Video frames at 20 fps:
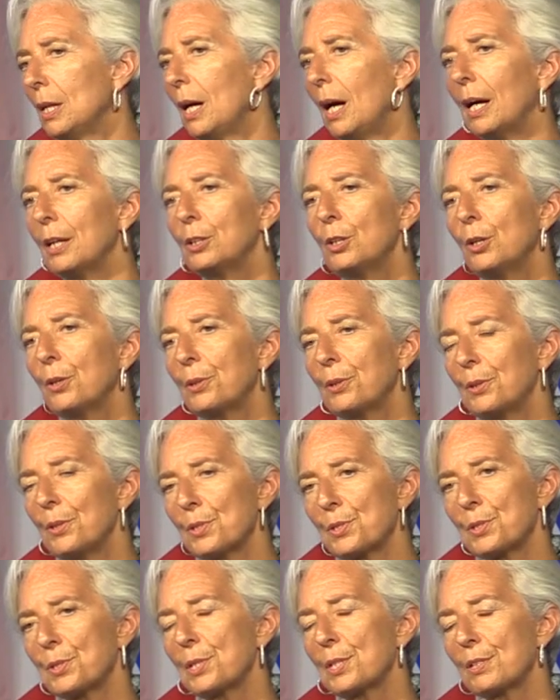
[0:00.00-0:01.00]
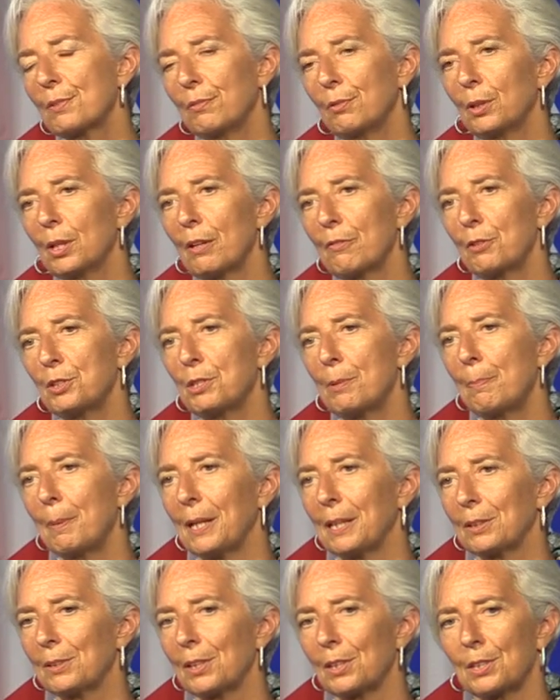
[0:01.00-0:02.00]
I know there is this forever
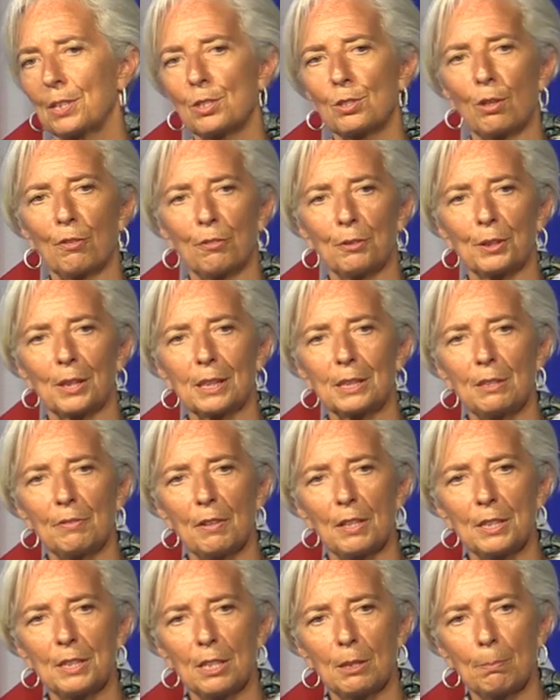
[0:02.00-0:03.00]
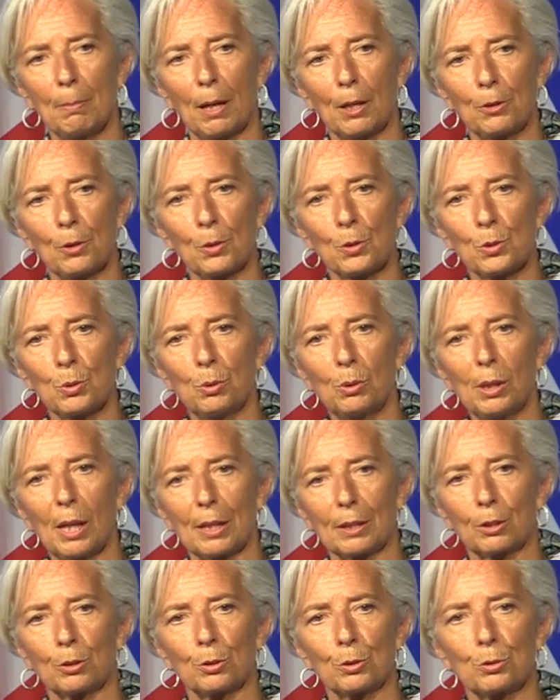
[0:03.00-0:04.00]
debate that is often activated by those who
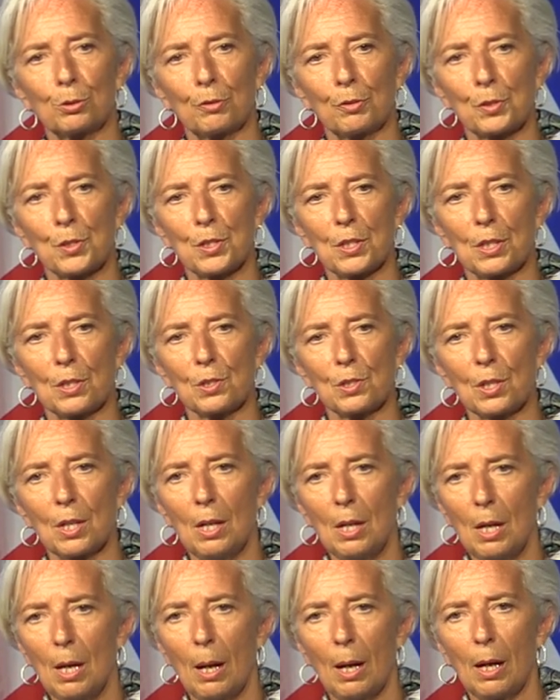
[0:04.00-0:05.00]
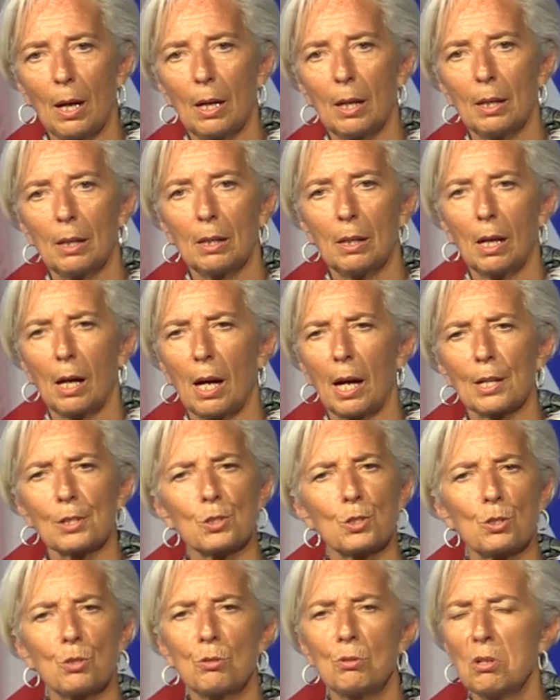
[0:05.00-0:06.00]
like controversies
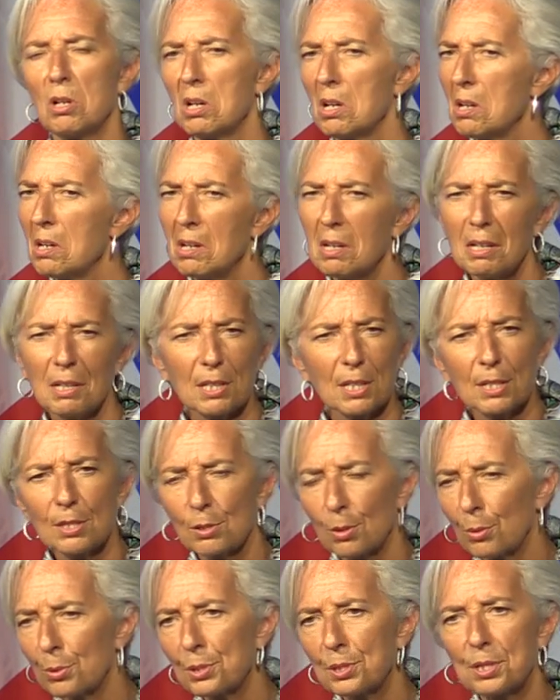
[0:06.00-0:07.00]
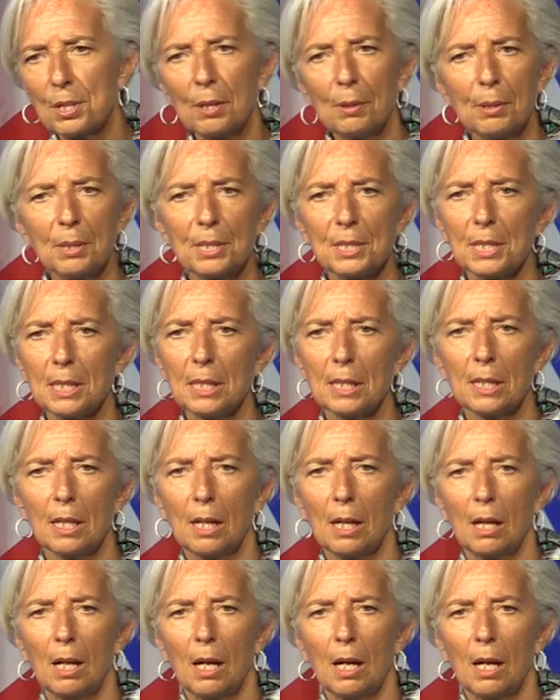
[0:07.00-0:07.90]
as to, is austerity